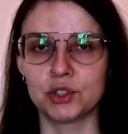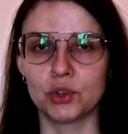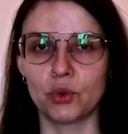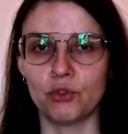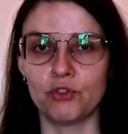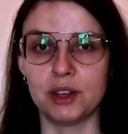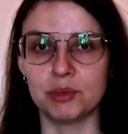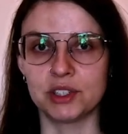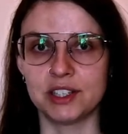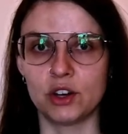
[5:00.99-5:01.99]
so
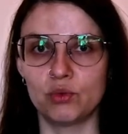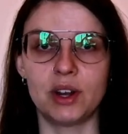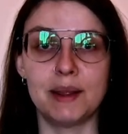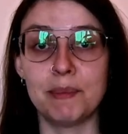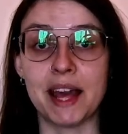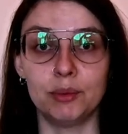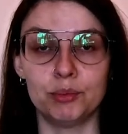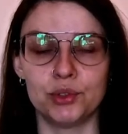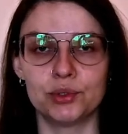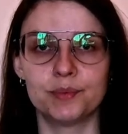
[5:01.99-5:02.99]
famous now. Let me
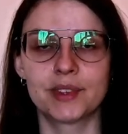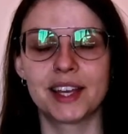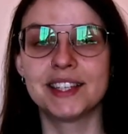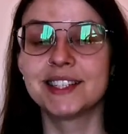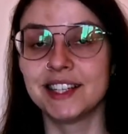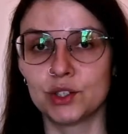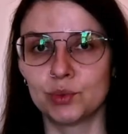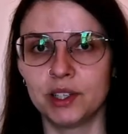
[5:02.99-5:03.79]
help you. It's this